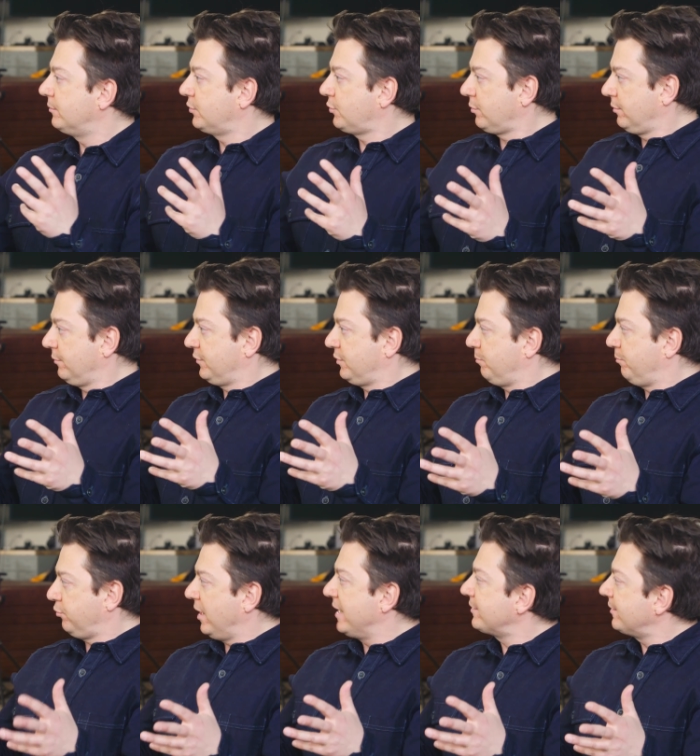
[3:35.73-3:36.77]
sort of
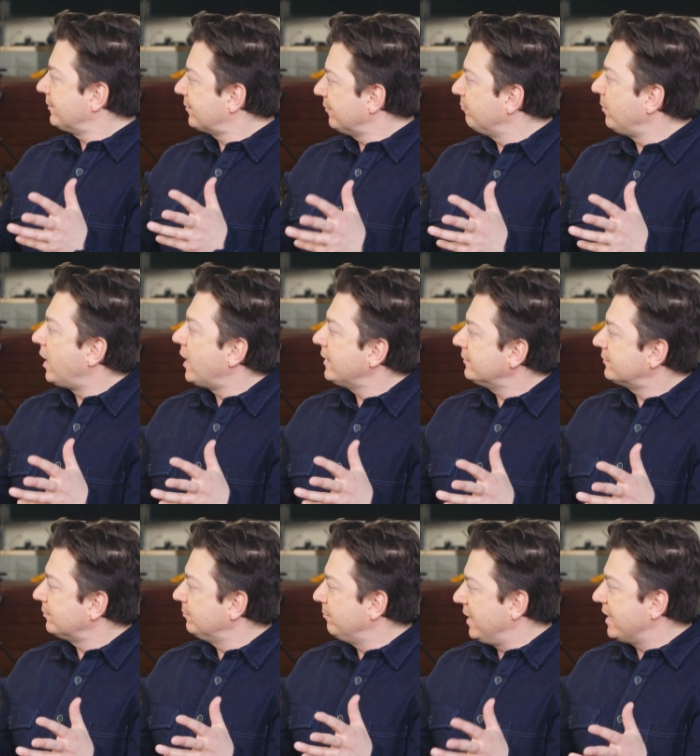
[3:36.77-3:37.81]
presence of mind to yeah.